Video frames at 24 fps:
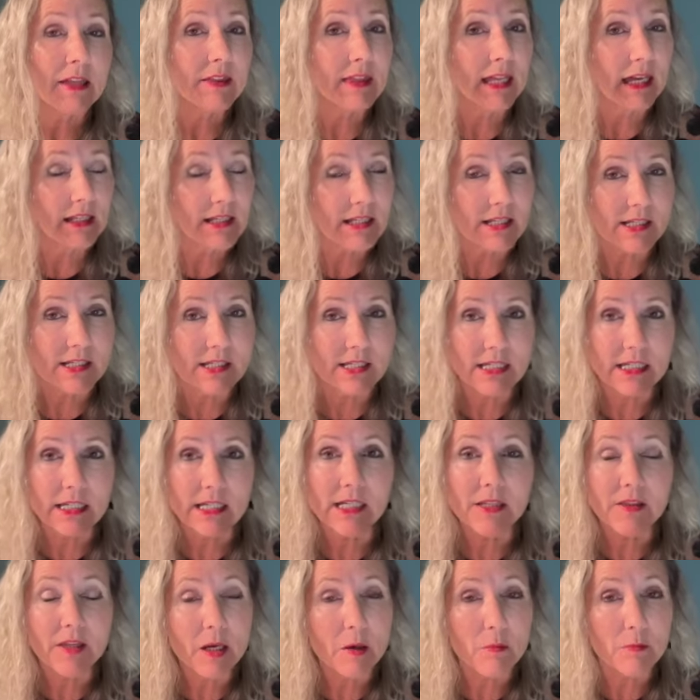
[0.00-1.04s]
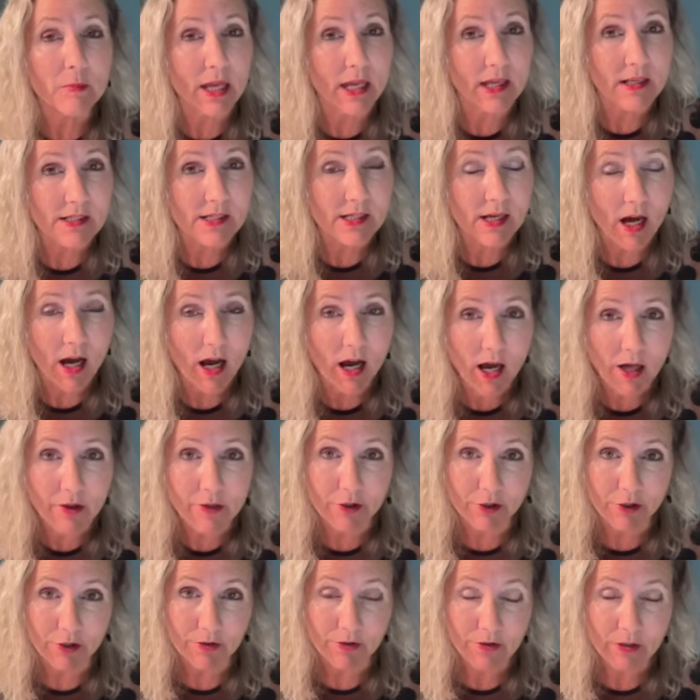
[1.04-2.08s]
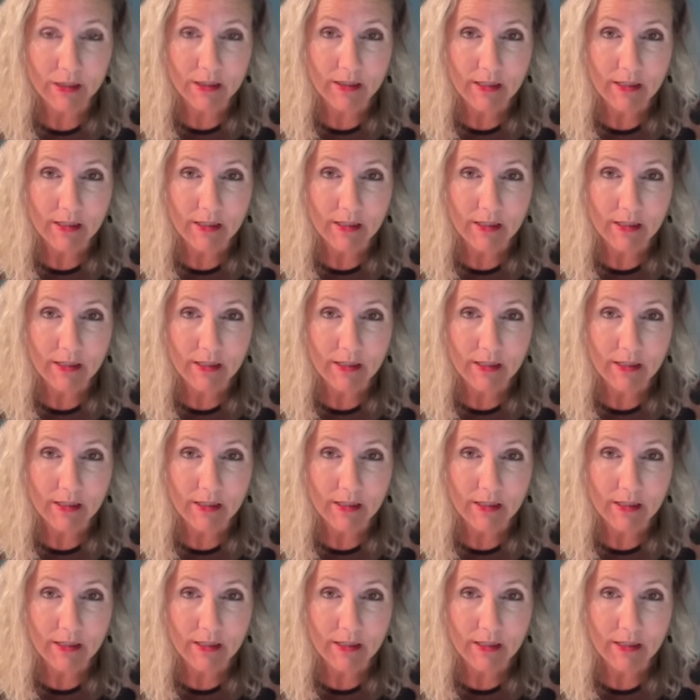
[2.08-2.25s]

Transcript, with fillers: that see them as other.